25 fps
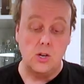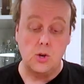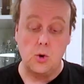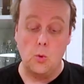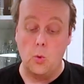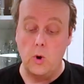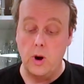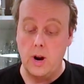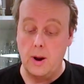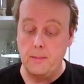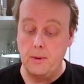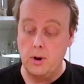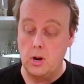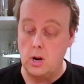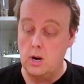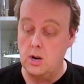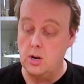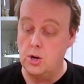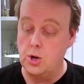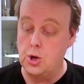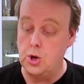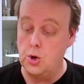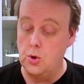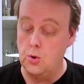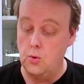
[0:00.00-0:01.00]
So what I'm going
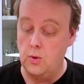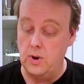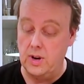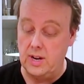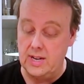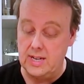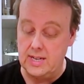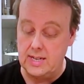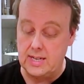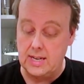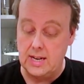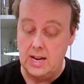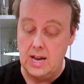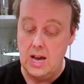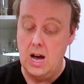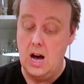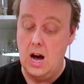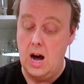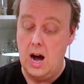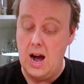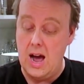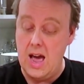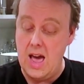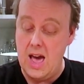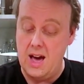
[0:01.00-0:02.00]
to do is,
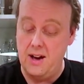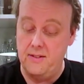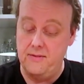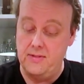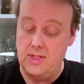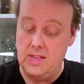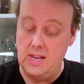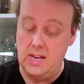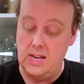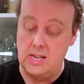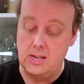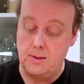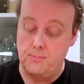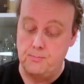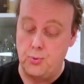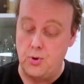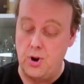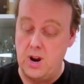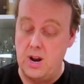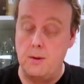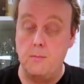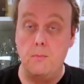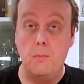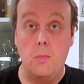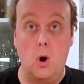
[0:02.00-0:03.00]
I have these
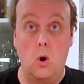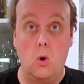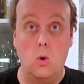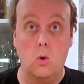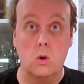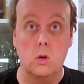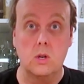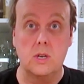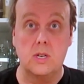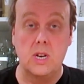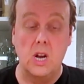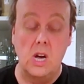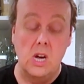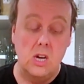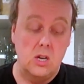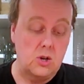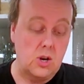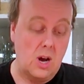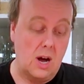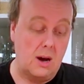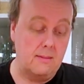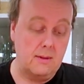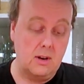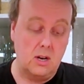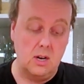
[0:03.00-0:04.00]
bread molds,
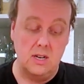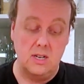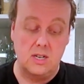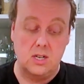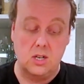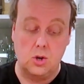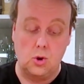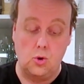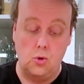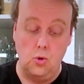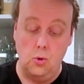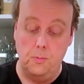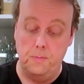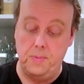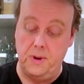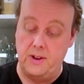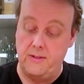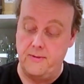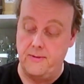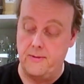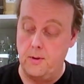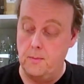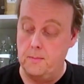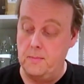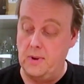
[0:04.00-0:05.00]
so I'm going to scoop it
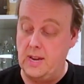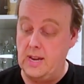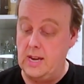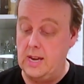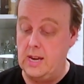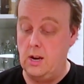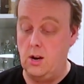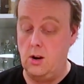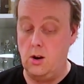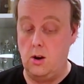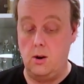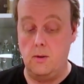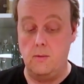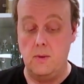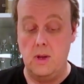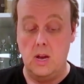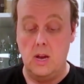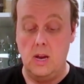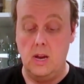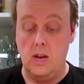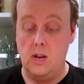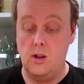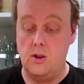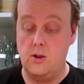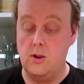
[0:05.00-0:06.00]
from here
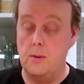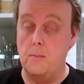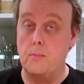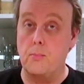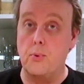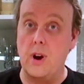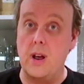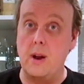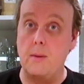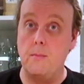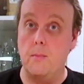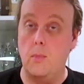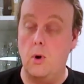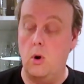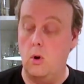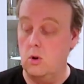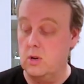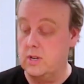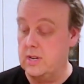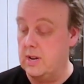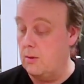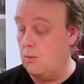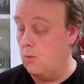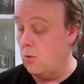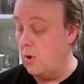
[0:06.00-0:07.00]
into the bread
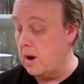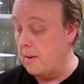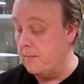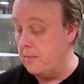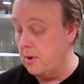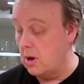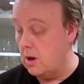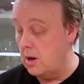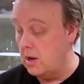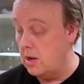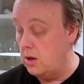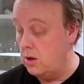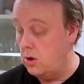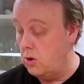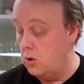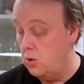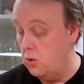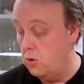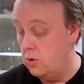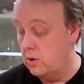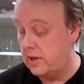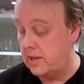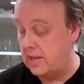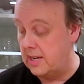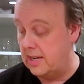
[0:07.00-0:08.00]
molds. And what I'm going to
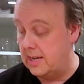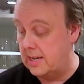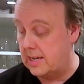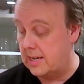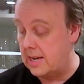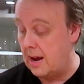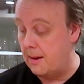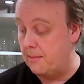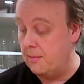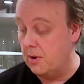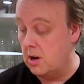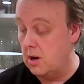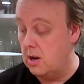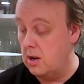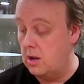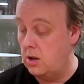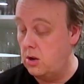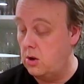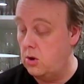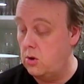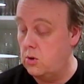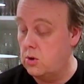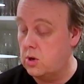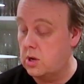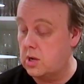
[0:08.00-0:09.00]
use is, I'm going to
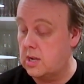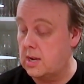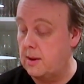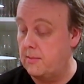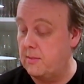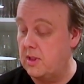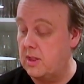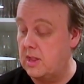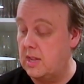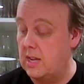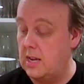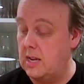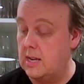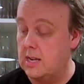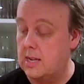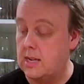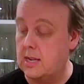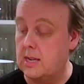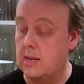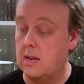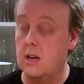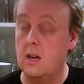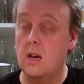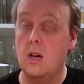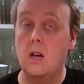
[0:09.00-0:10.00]
use some of
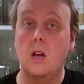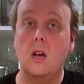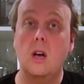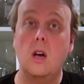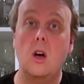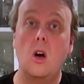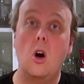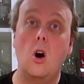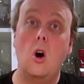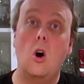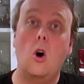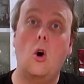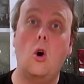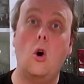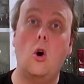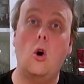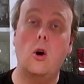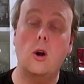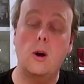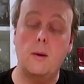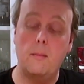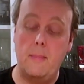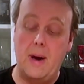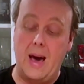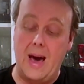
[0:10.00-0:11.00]
these
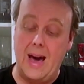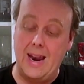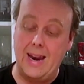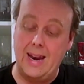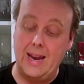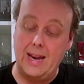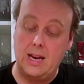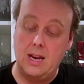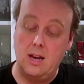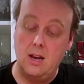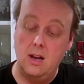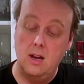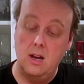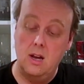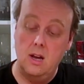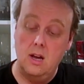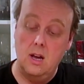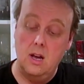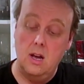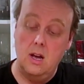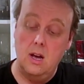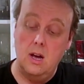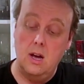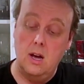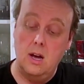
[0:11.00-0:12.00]
automatic
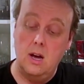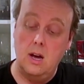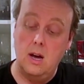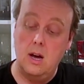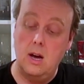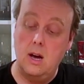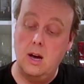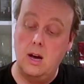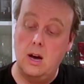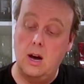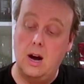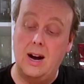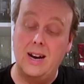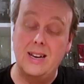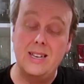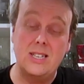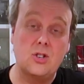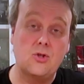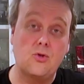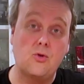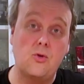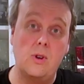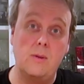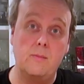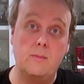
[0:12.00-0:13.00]
ice
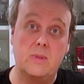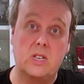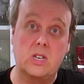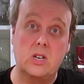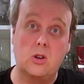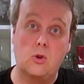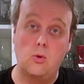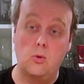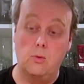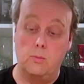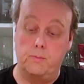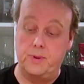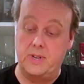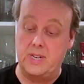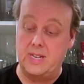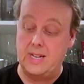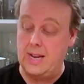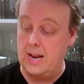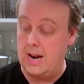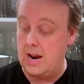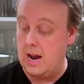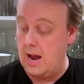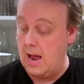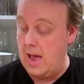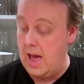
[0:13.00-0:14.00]
cream scoops
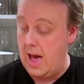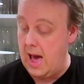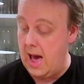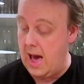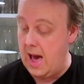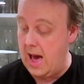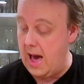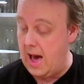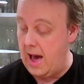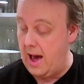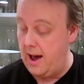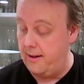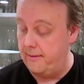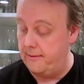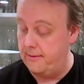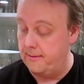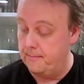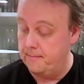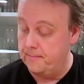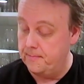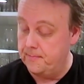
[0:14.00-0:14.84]
that I have.